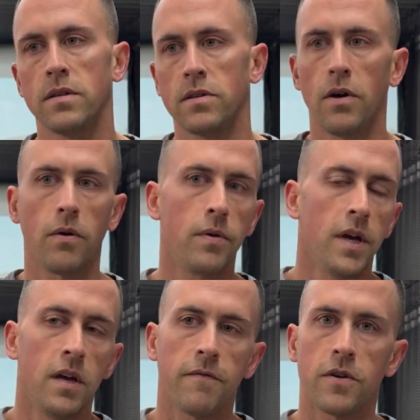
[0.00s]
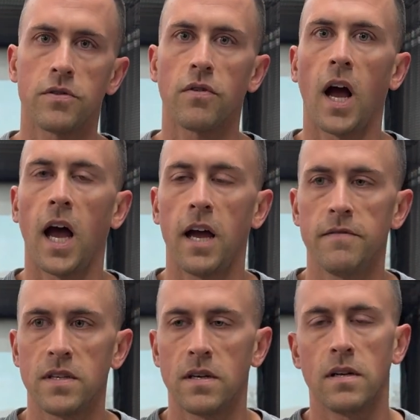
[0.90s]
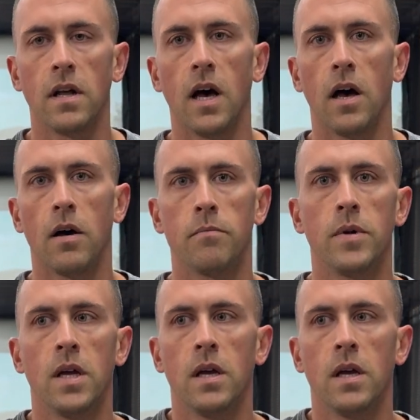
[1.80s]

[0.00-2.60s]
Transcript: So for drives and um,